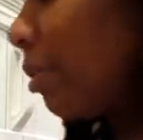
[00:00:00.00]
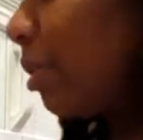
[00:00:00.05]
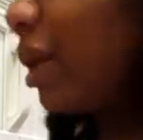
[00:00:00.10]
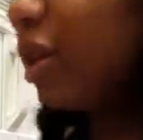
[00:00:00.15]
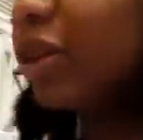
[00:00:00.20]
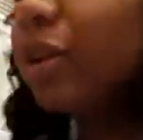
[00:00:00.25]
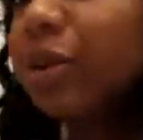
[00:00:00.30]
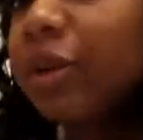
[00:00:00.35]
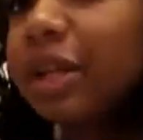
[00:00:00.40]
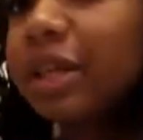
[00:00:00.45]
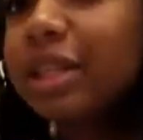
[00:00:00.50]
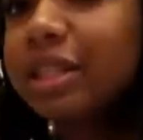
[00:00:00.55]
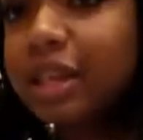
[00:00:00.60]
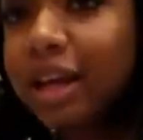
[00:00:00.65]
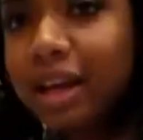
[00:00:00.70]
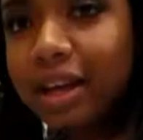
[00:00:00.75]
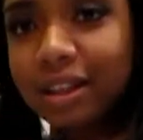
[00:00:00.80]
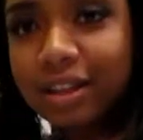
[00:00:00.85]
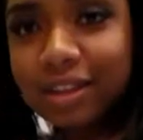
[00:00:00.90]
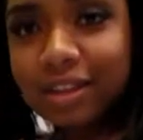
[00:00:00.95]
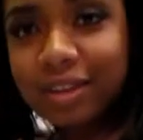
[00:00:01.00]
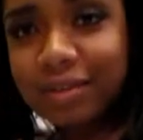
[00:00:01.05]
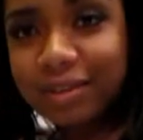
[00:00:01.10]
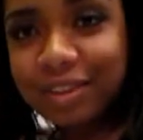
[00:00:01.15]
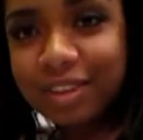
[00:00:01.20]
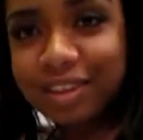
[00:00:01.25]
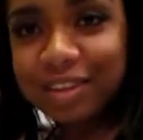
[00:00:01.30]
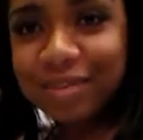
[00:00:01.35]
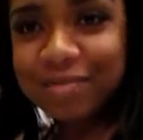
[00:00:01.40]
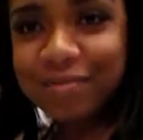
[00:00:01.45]
I'm not doing exactly
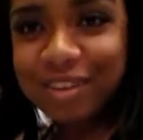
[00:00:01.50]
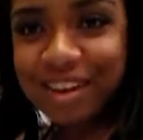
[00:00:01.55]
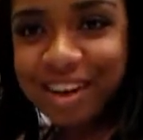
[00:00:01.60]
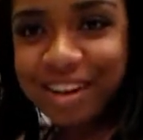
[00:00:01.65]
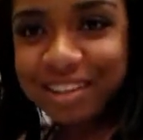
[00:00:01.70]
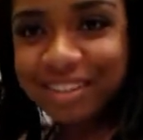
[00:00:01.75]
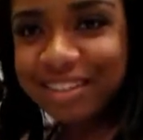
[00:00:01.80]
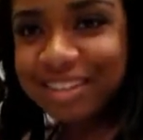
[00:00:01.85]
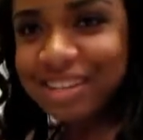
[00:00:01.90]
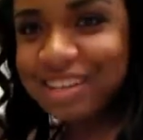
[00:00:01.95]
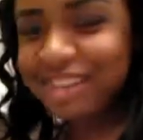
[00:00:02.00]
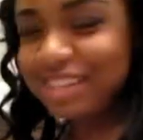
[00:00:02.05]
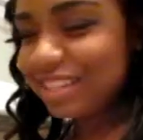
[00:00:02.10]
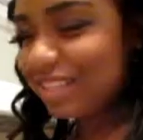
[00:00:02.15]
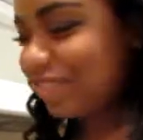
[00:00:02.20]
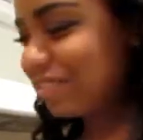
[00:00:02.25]
what the box says,